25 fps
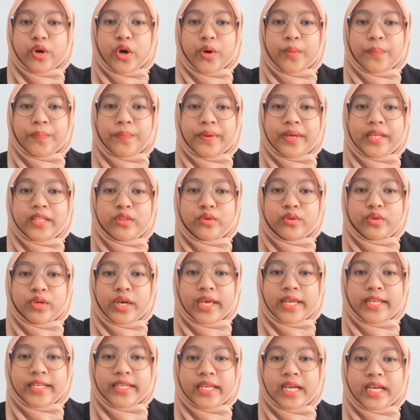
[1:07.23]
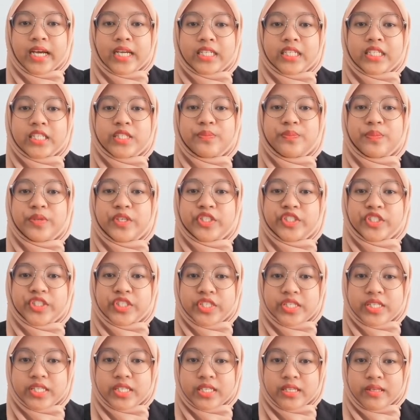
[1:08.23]
compared to any other
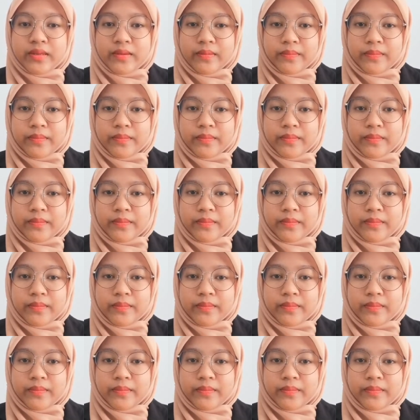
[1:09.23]
species.